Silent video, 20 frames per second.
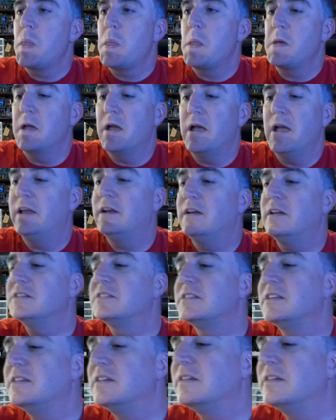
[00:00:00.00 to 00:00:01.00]
Yeah,
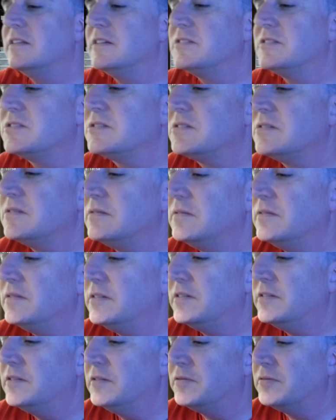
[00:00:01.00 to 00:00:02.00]
endless. I think
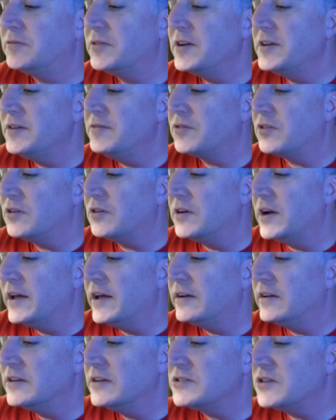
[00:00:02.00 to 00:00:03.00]
they're free for
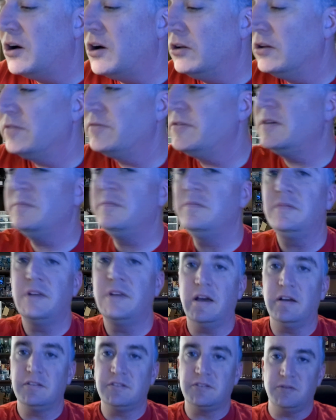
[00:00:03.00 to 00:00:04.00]
endless, all of them.
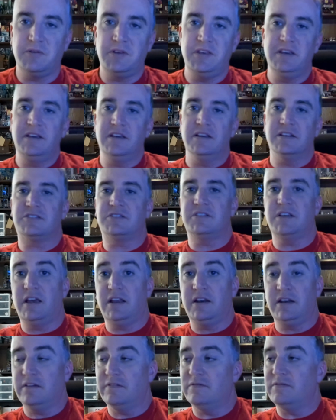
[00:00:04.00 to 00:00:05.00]
Yeah, so he gets
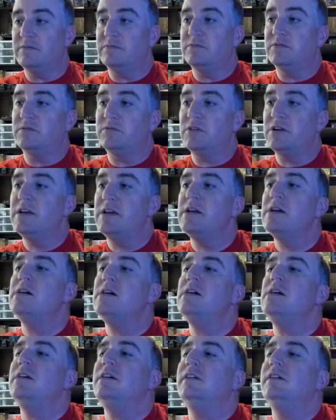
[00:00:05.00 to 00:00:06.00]
any of them for free.
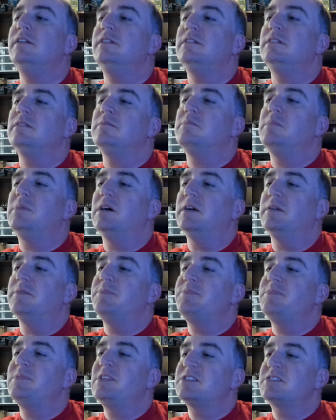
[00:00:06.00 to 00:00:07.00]

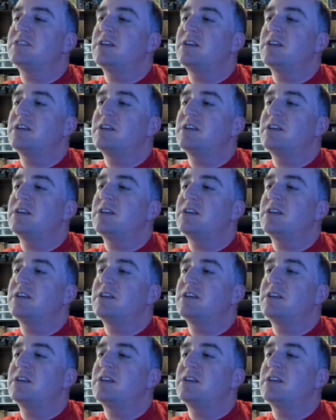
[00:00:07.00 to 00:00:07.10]
But this